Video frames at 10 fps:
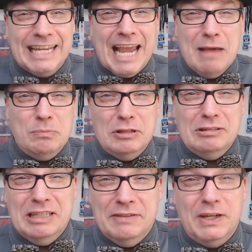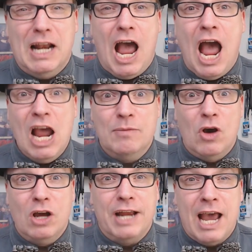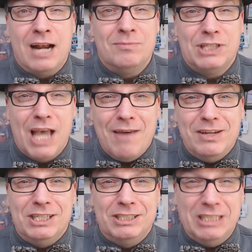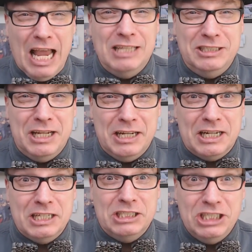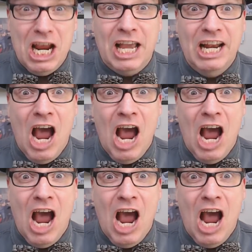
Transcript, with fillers: can't believe it. I'm on Adam Savage's Tested. Check it